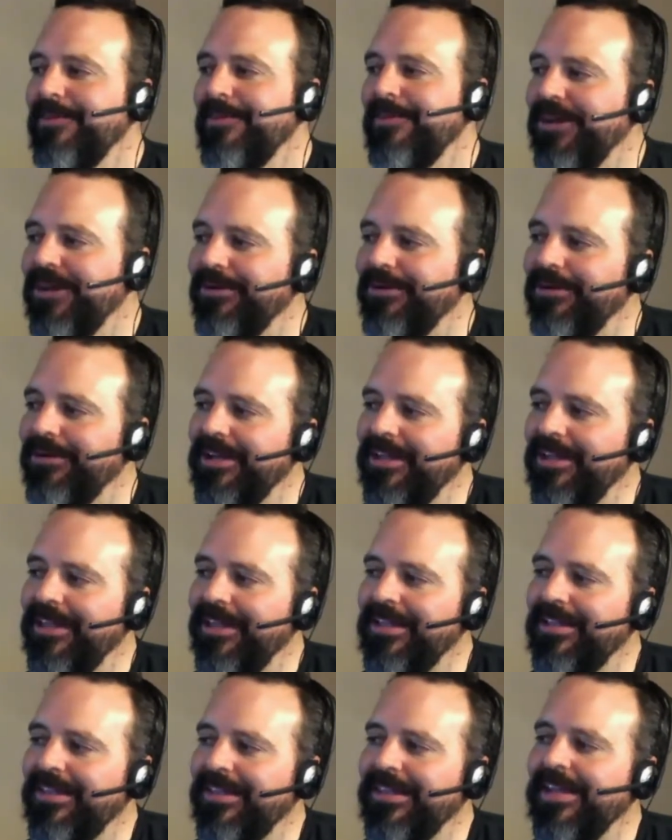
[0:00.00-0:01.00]
But
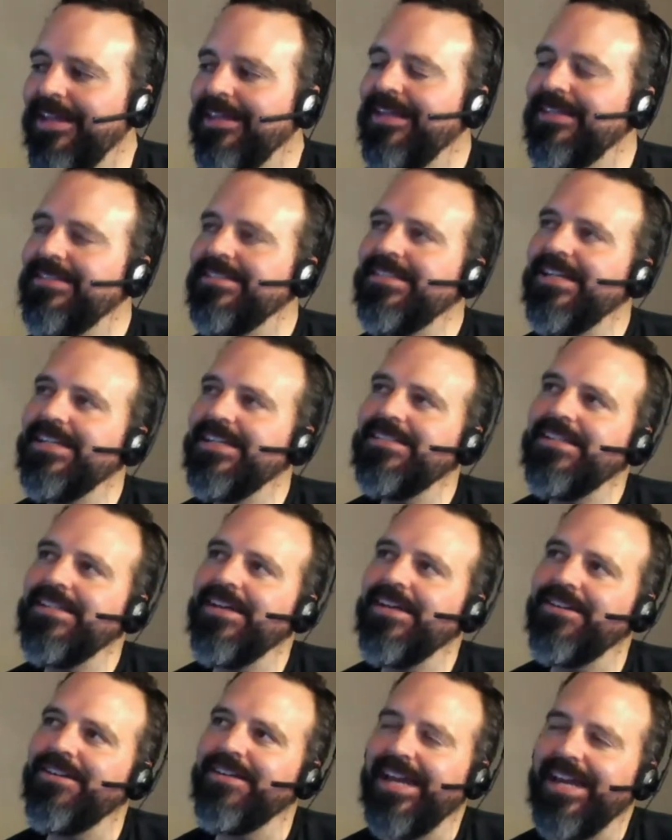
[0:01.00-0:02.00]
that's the
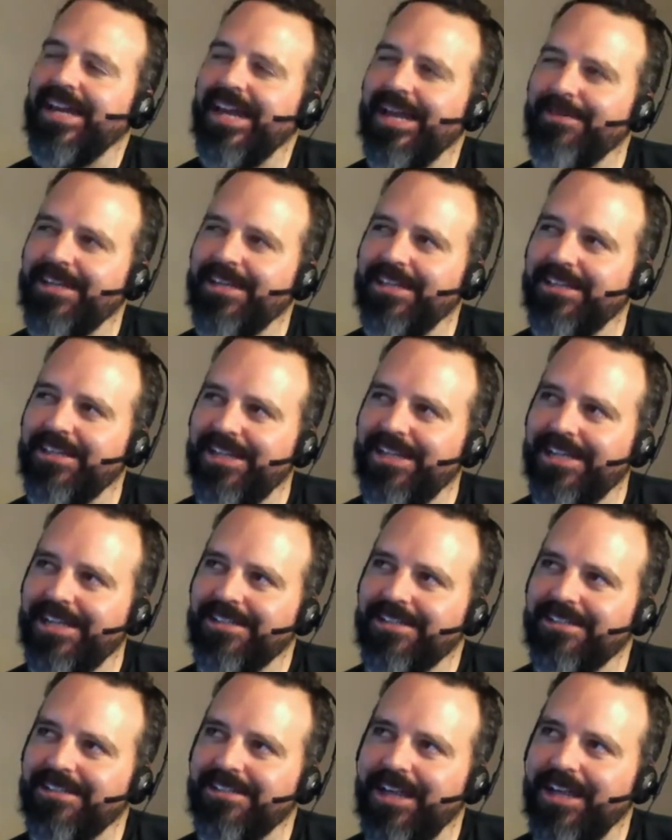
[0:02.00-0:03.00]
other dynamic that
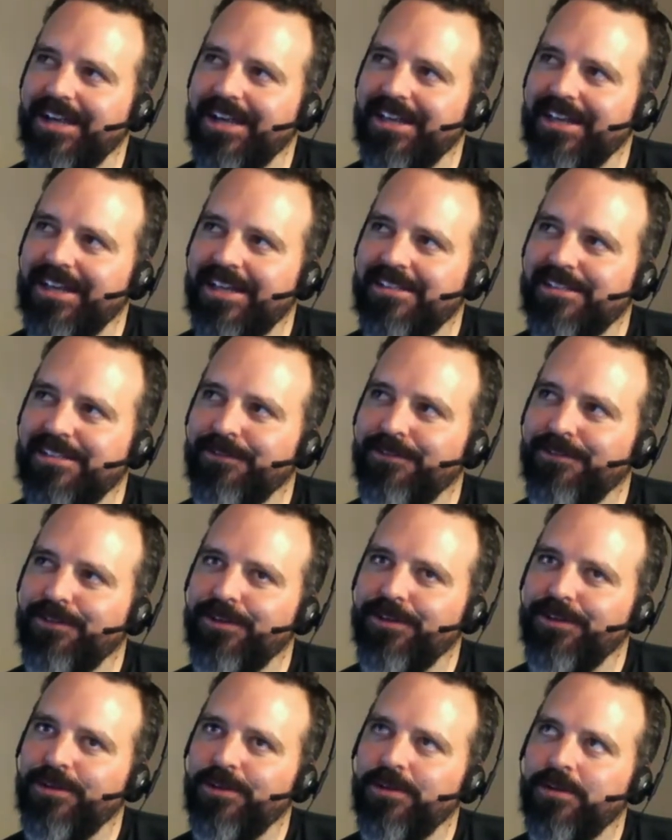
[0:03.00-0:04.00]
changes a lot is if
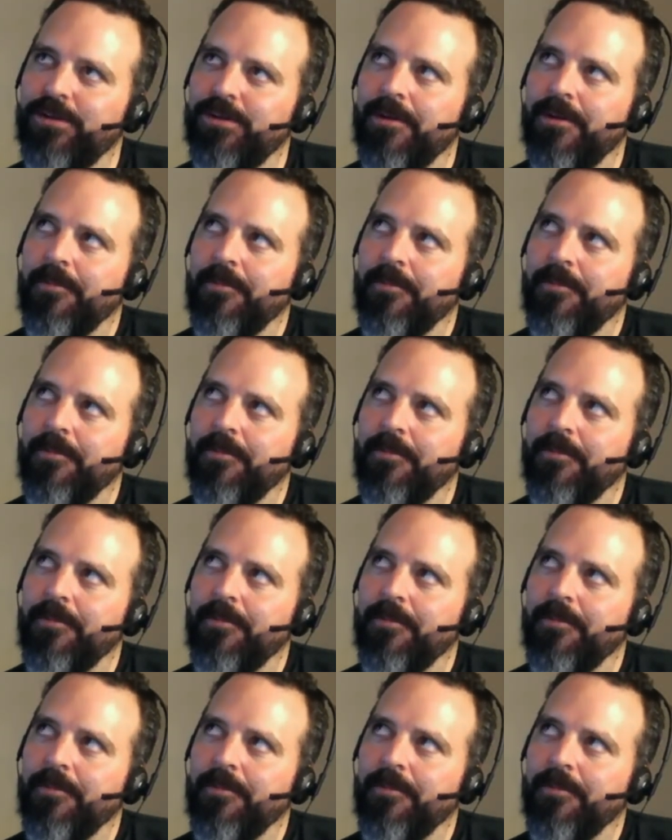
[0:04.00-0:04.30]
you